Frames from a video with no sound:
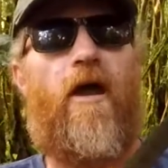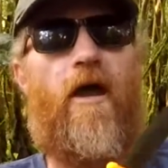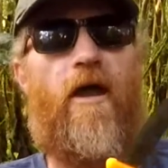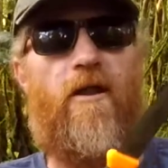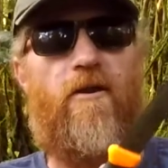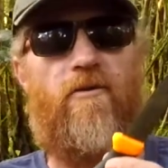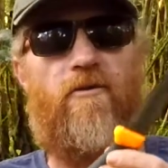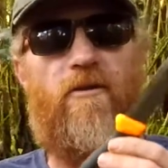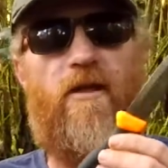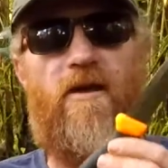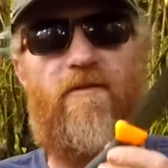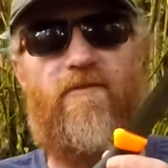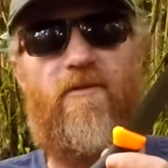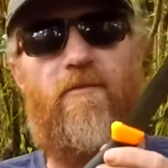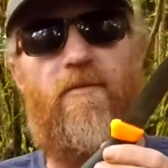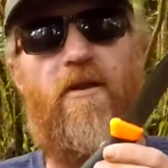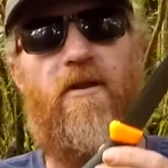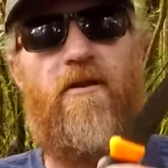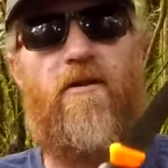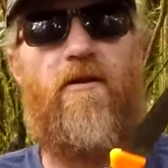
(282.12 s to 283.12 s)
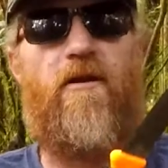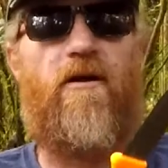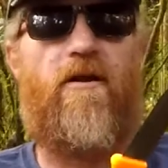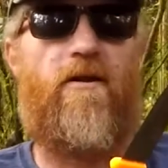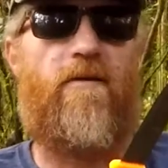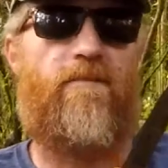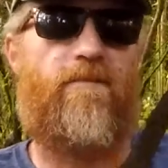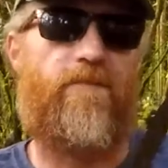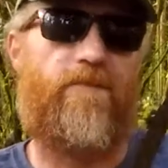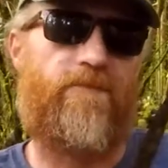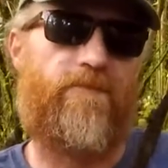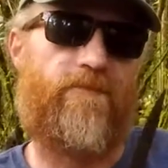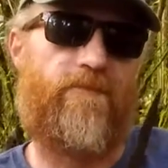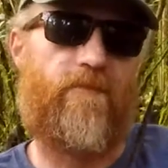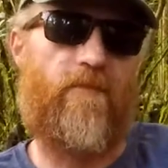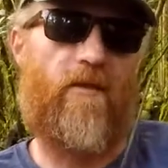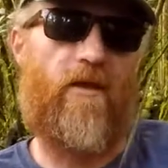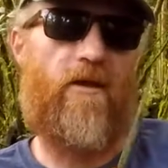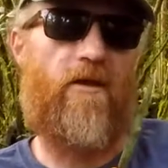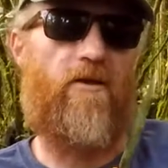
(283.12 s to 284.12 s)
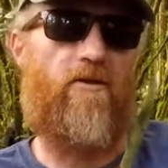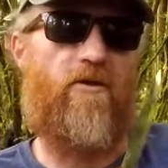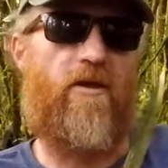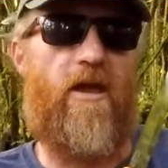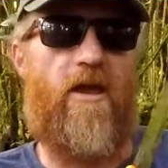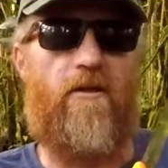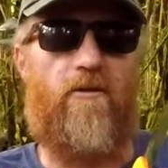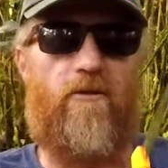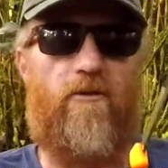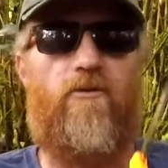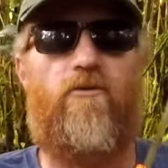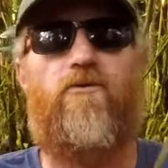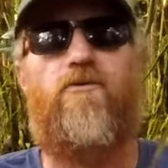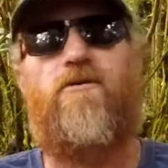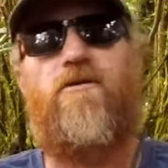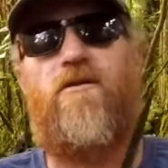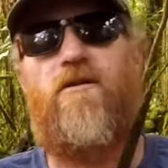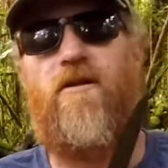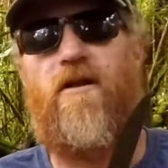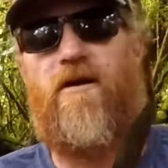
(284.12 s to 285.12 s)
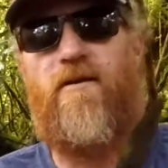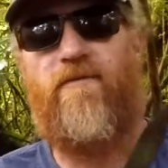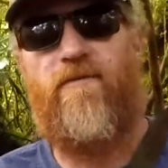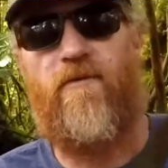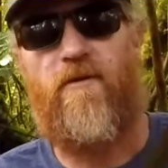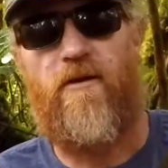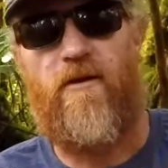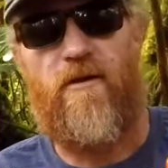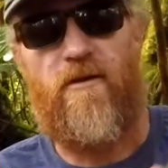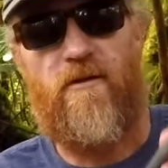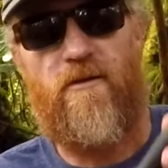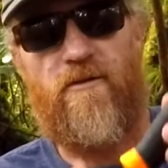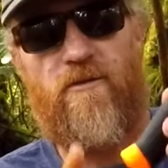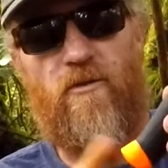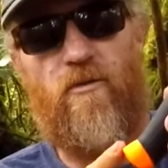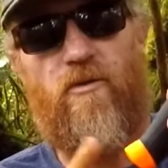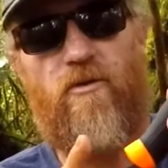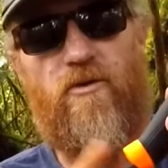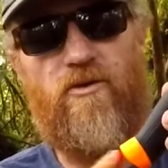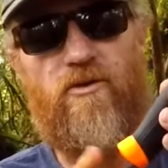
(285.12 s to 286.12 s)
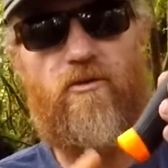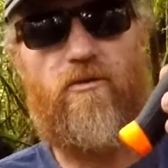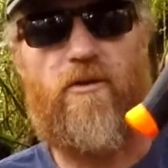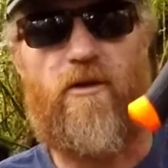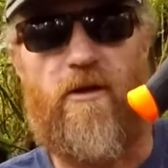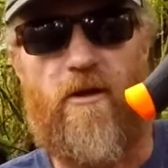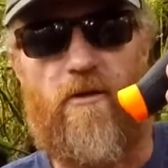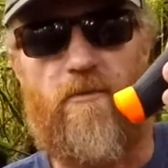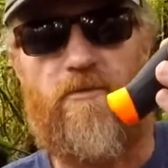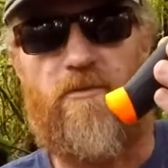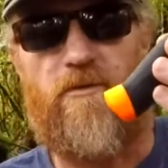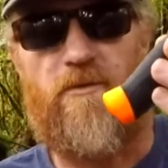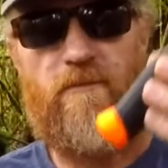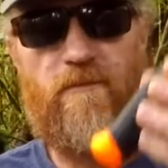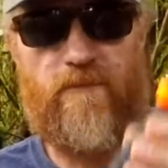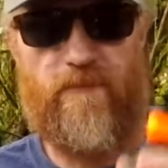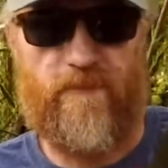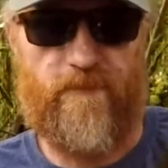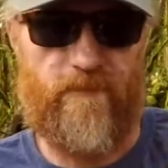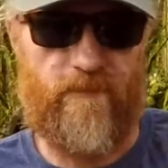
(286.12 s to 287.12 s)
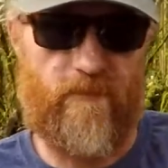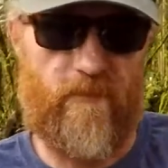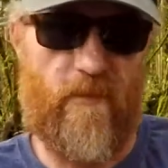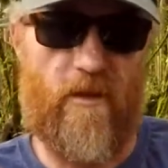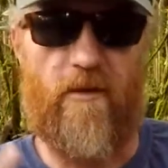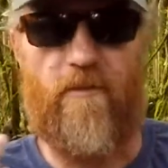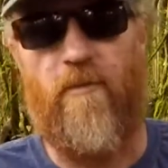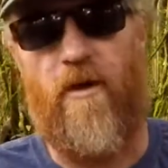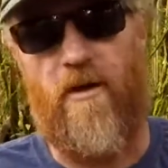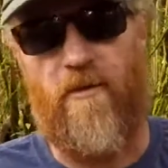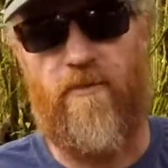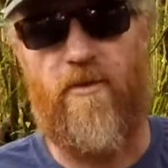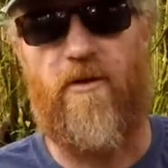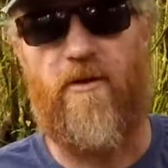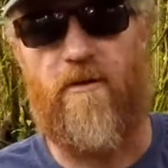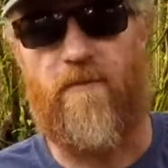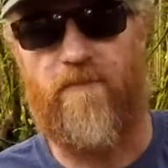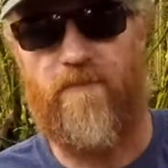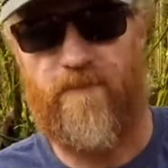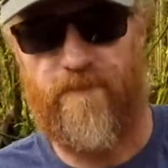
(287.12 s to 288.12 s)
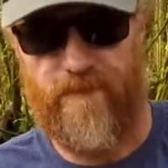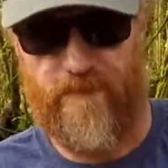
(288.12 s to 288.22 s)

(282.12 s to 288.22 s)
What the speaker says: and your life depended on it and you can't lose the knife, this orange really helps, in my opinion.